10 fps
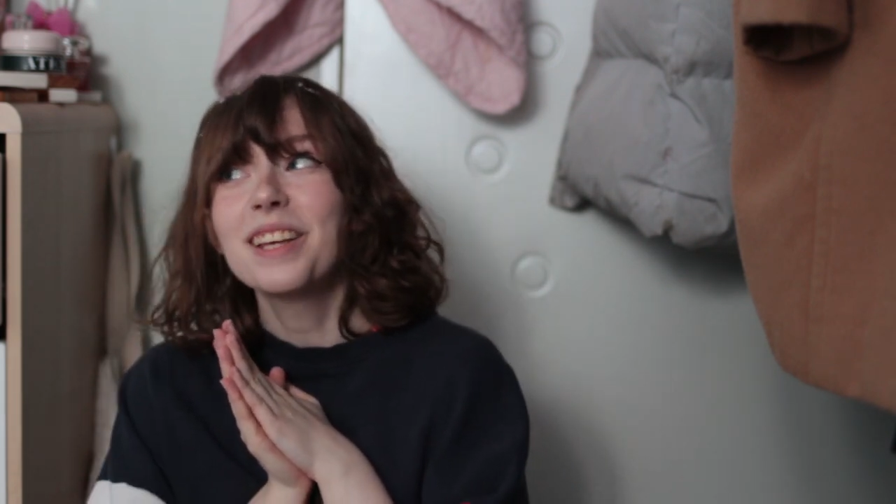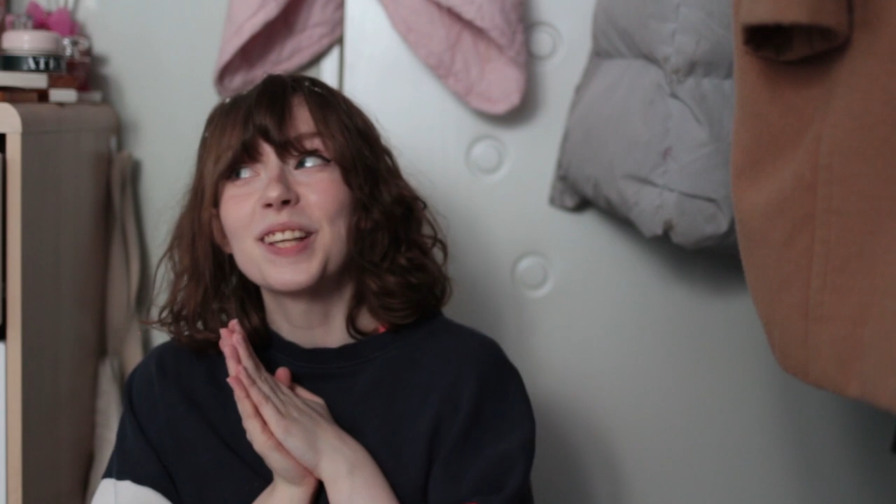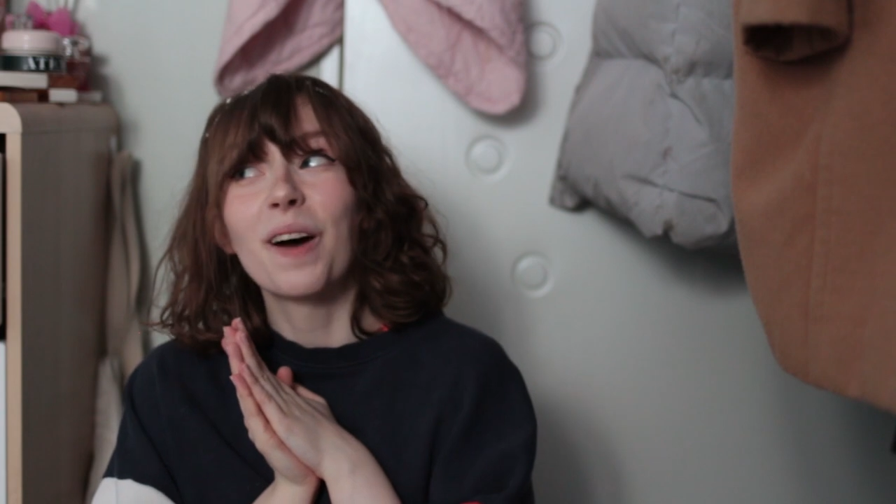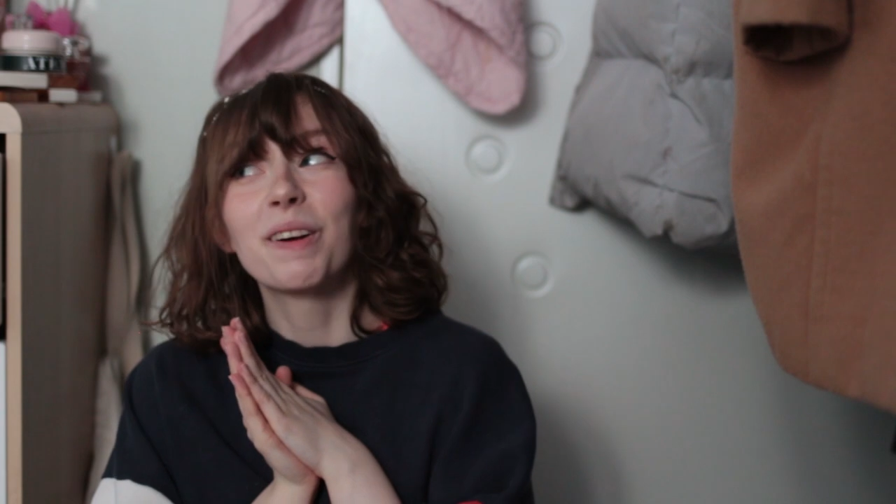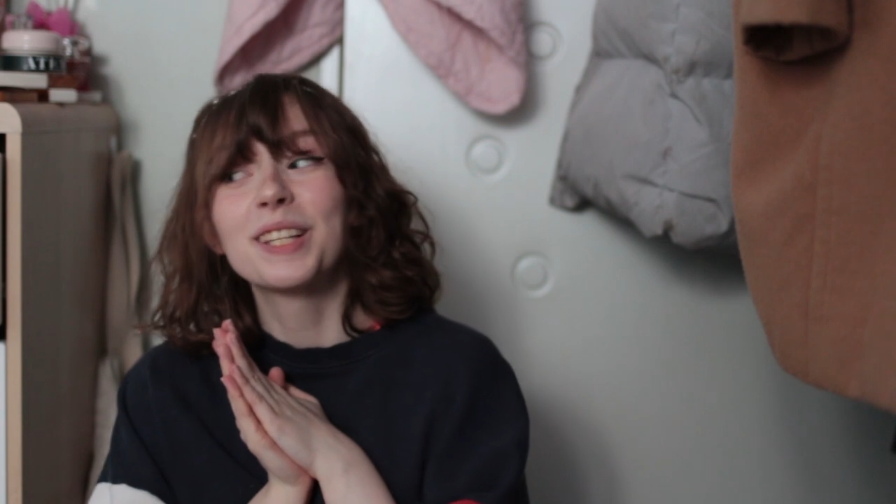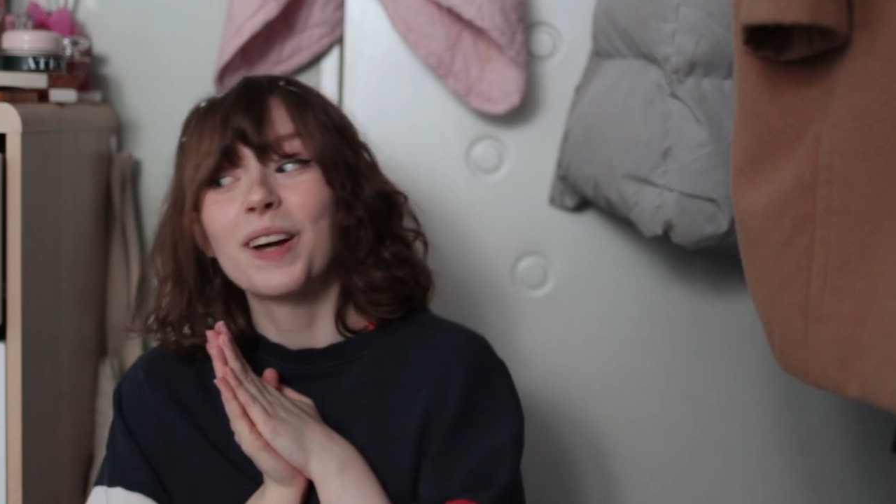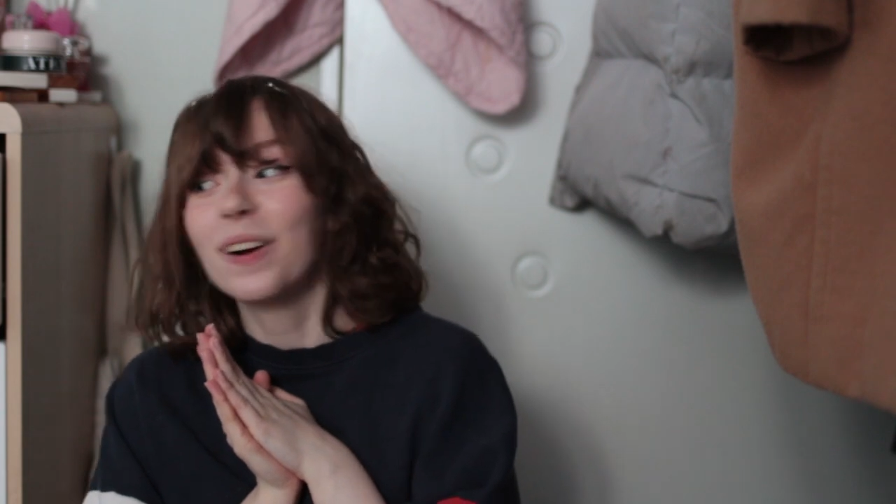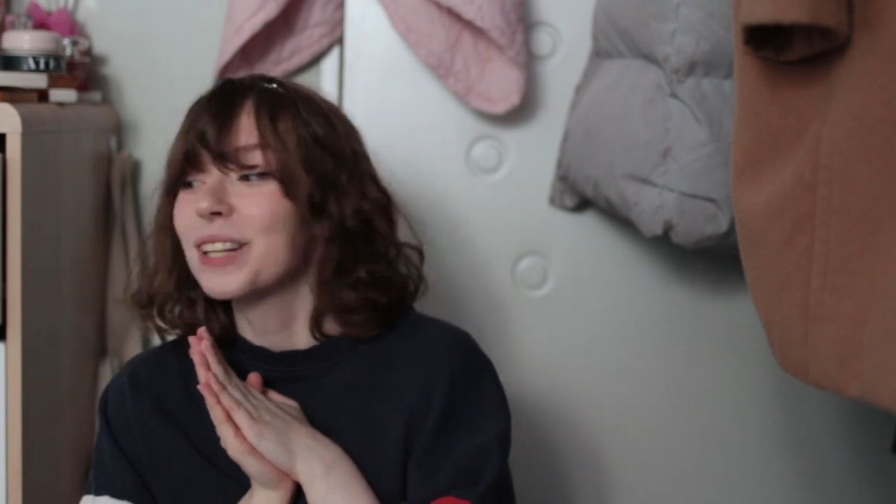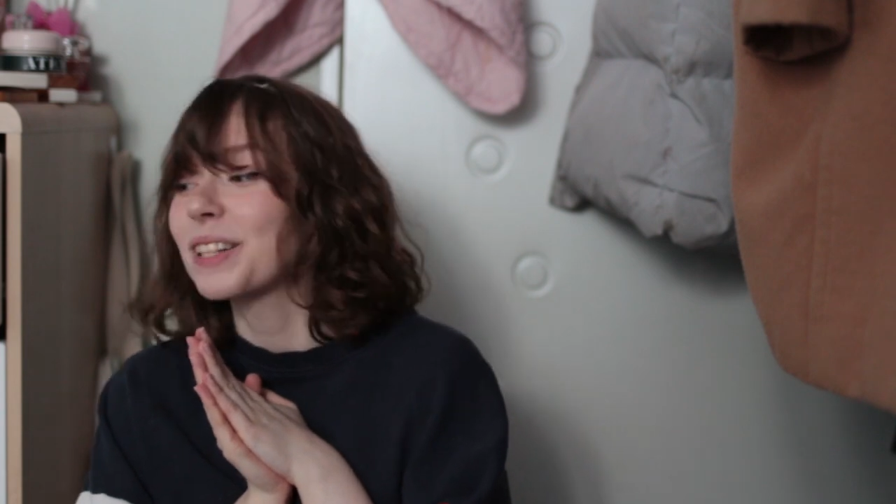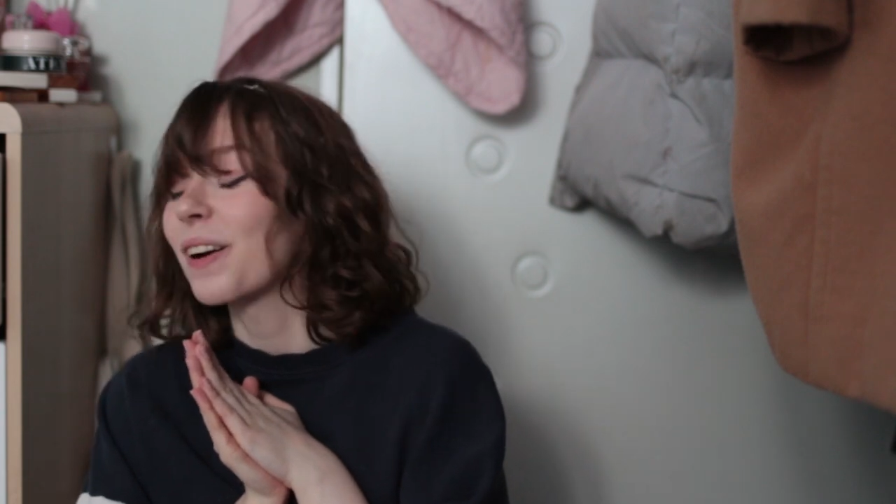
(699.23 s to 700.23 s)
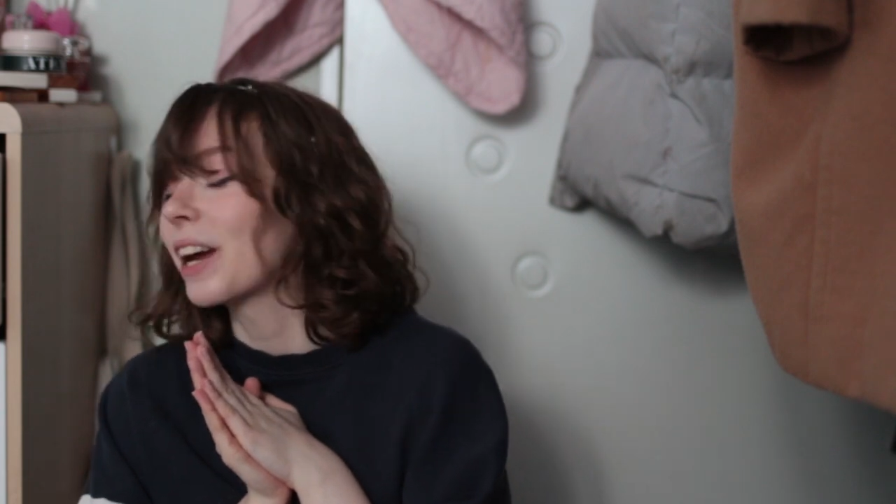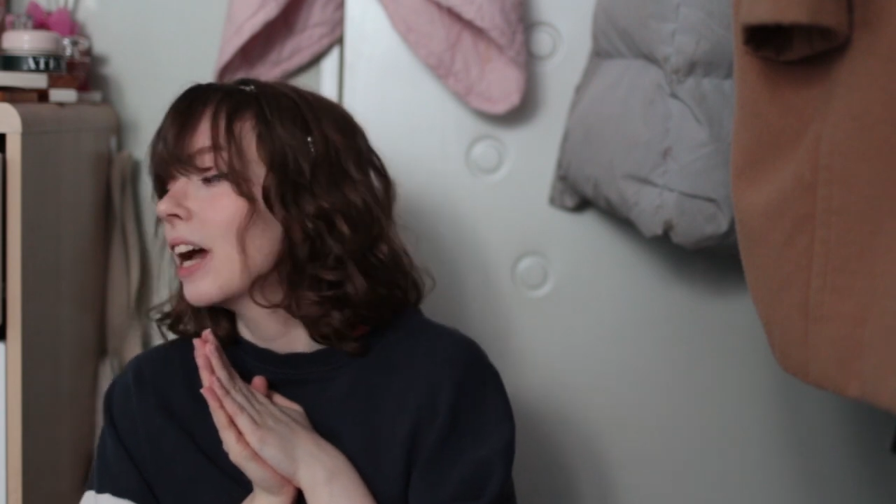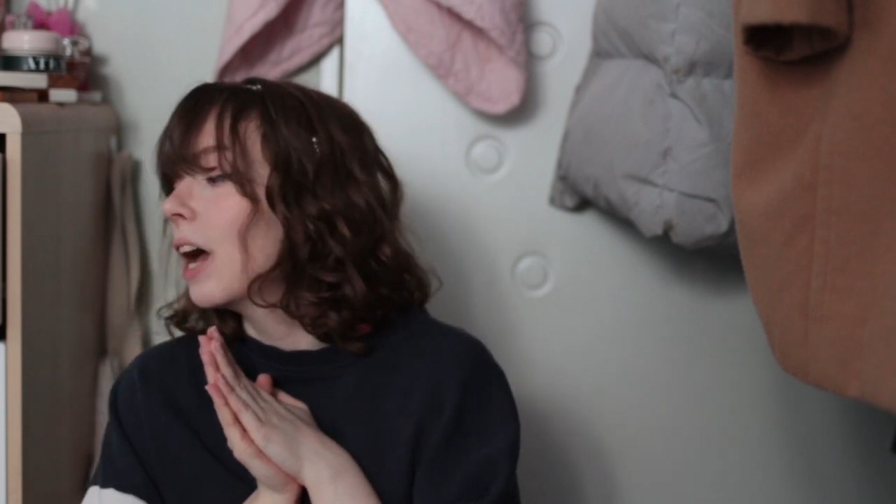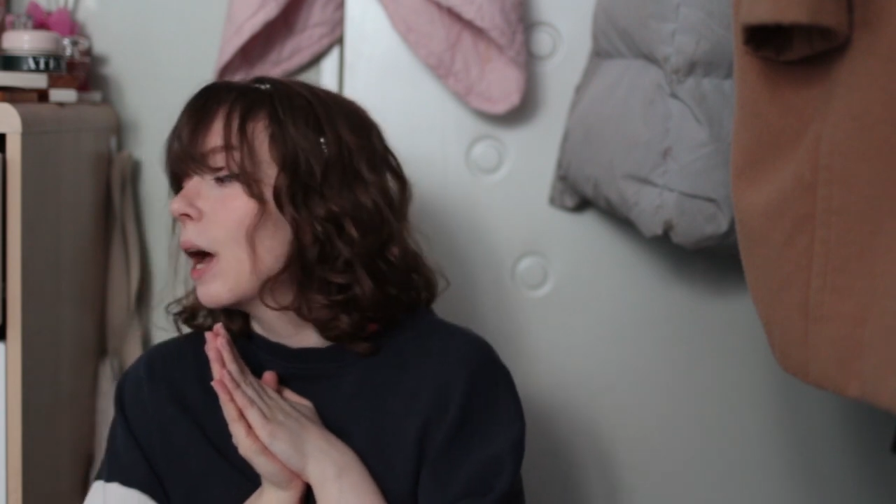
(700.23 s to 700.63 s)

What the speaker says: Sorry.